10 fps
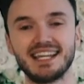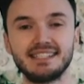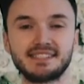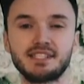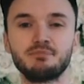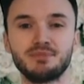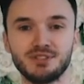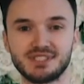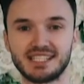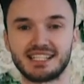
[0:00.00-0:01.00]
is the
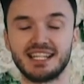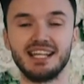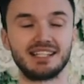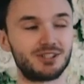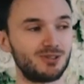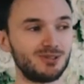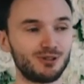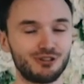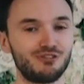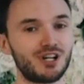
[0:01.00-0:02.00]
music. There are a
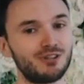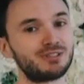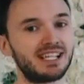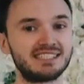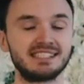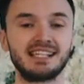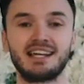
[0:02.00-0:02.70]
lot of viral dances